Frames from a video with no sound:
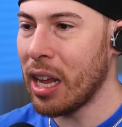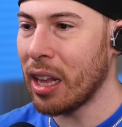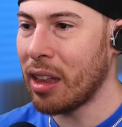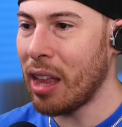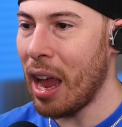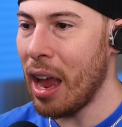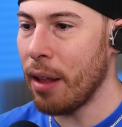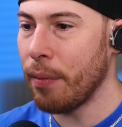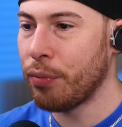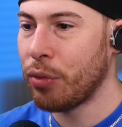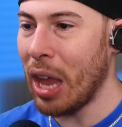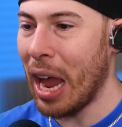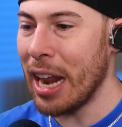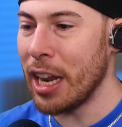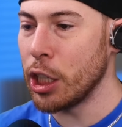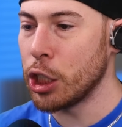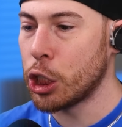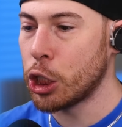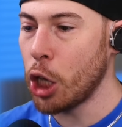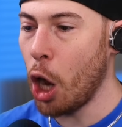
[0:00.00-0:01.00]
at that. That
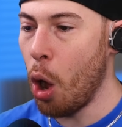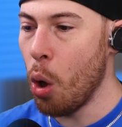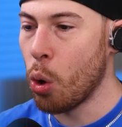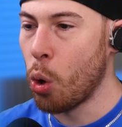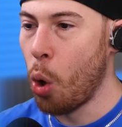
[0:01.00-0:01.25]
is so